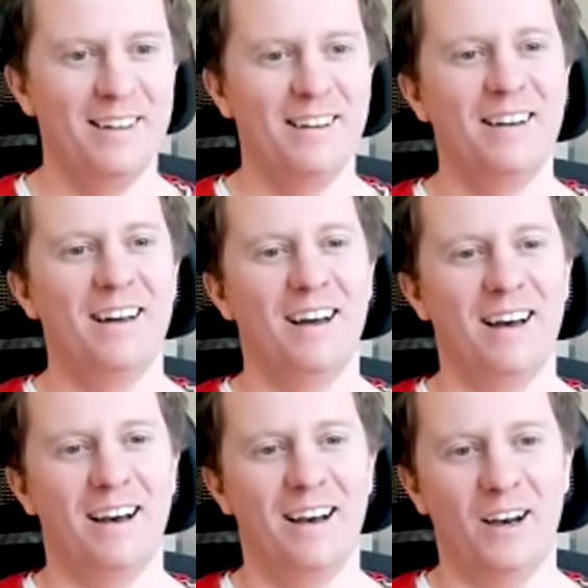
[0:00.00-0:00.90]

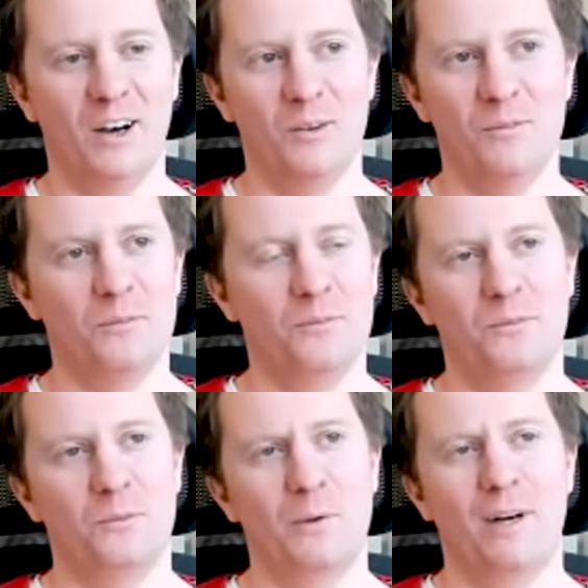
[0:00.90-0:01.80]
Um,
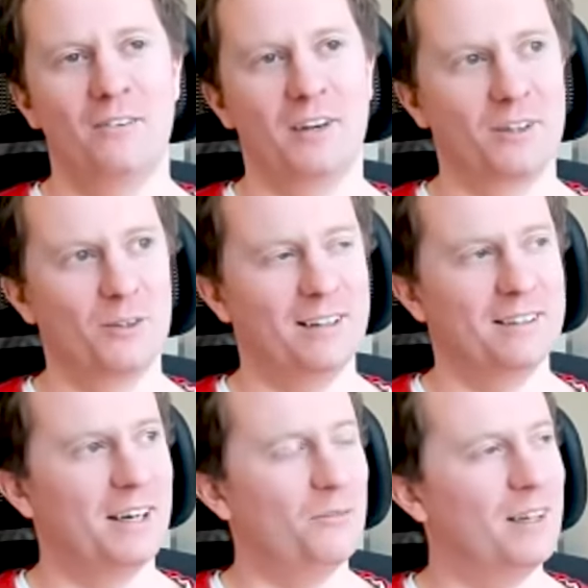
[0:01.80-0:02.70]
we were having a great
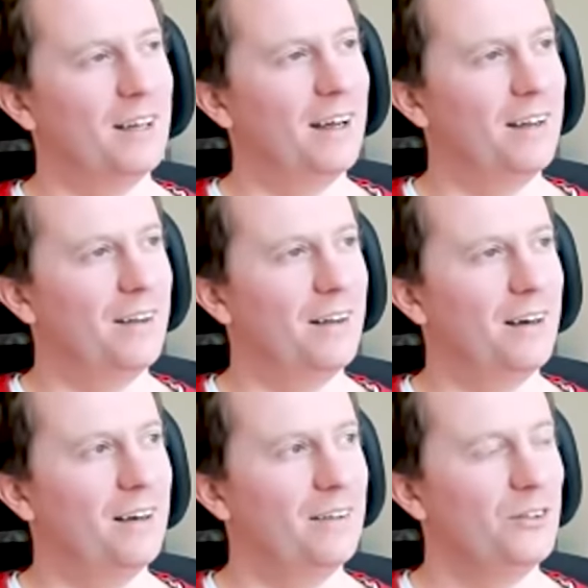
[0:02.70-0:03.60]
time and and
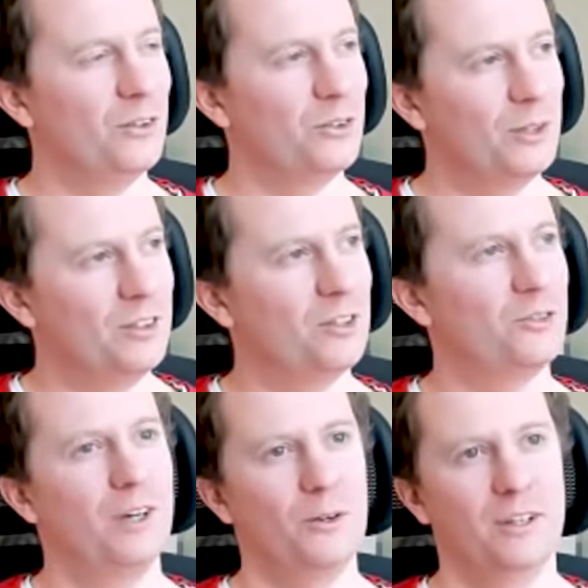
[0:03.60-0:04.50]
uh, so so he just
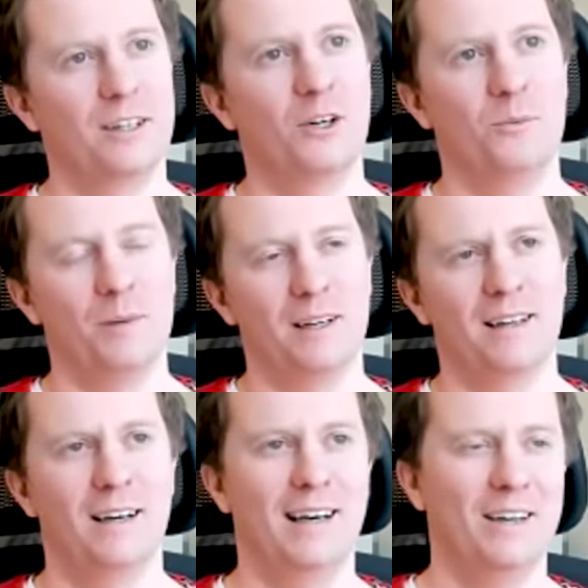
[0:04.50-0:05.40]
founded the company and
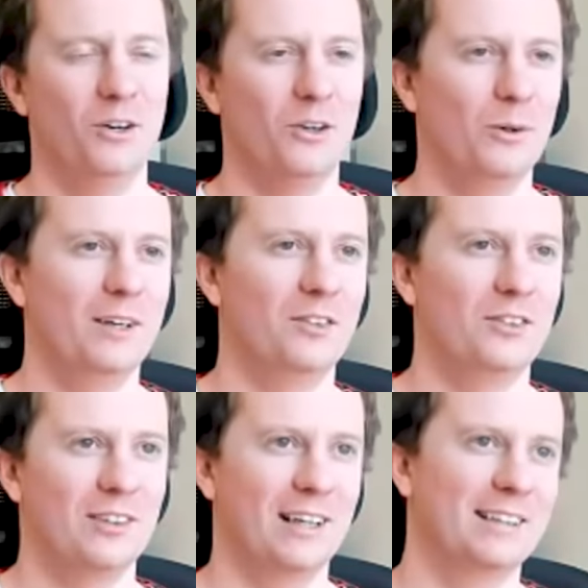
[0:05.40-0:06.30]
i had always
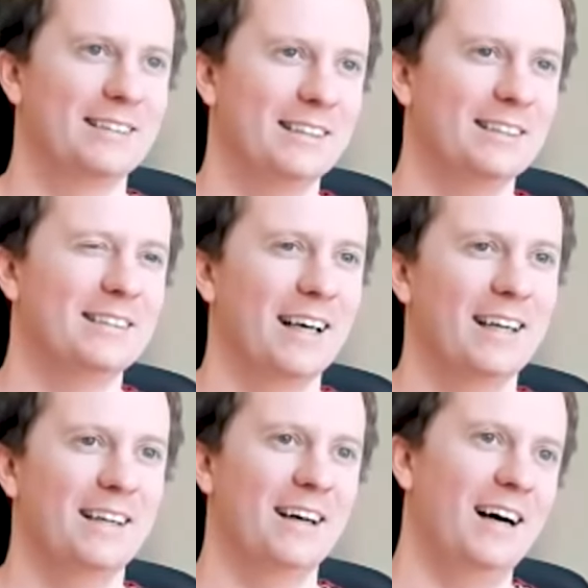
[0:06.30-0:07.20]
like since
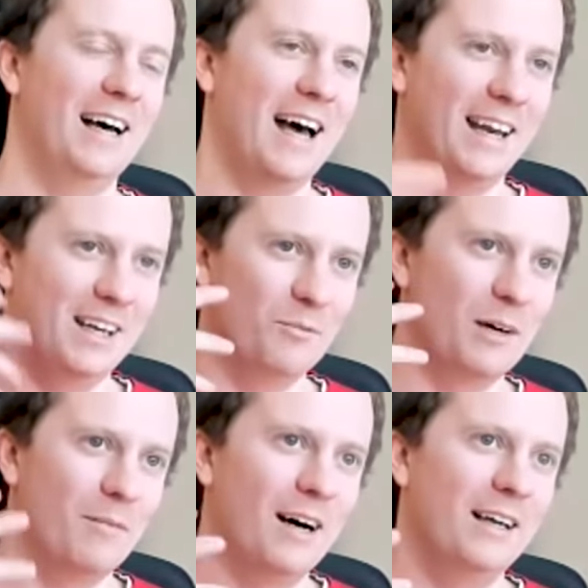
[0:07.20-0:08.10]
then i had it in my
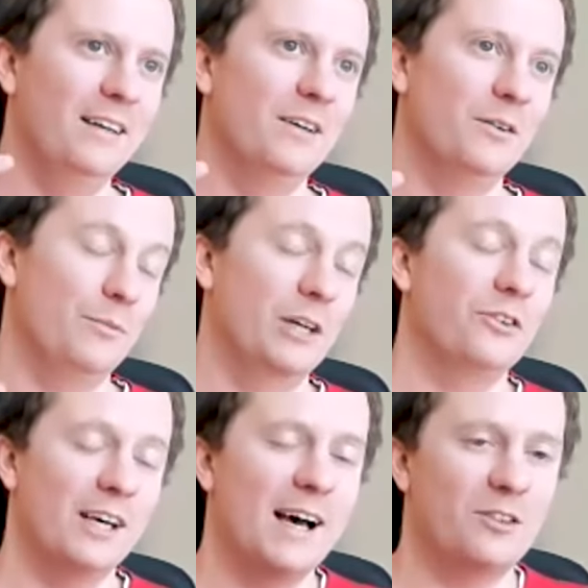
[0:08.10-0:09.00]
mind because
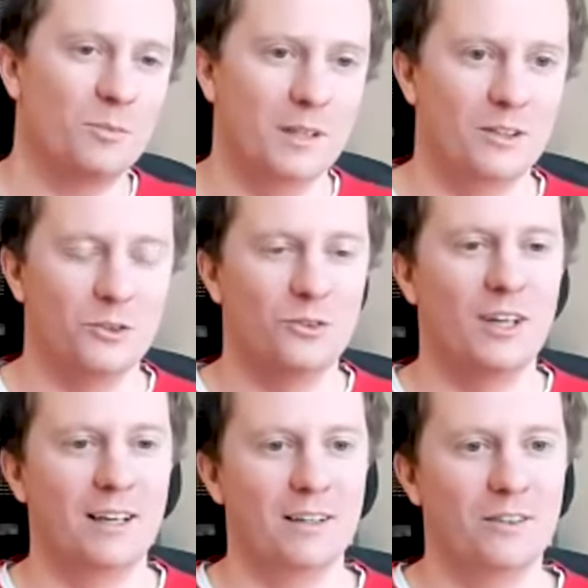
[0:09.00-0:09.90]
he asked me to
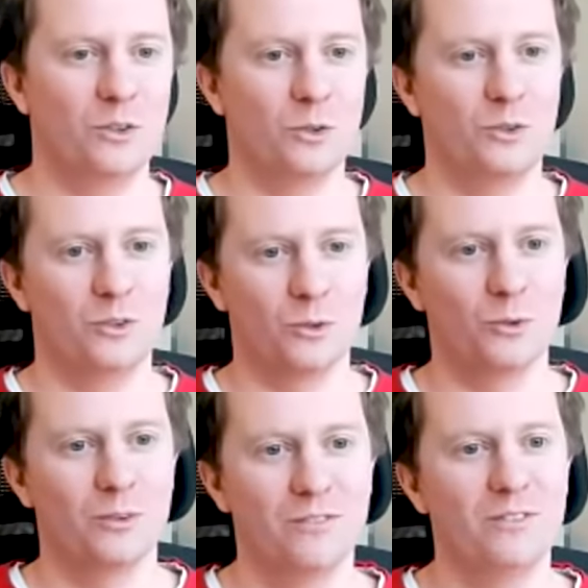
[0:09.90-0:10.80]
stay to to
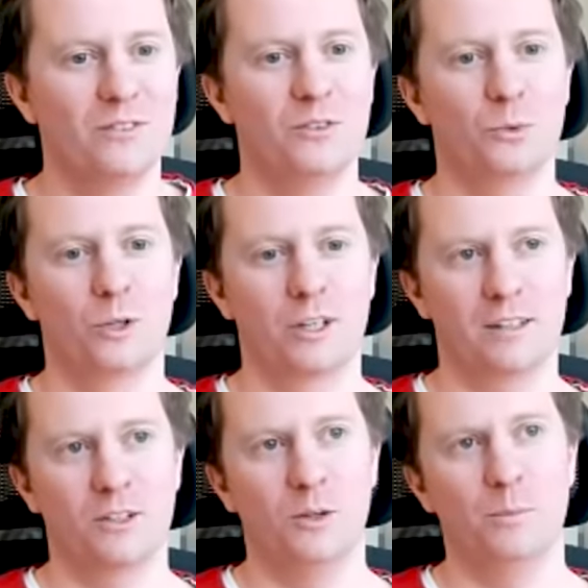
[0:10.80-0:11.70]
to work at the
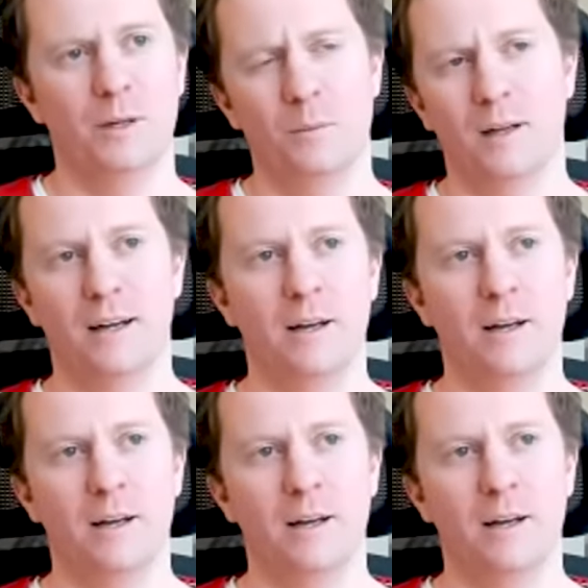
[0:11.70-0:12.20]
company but i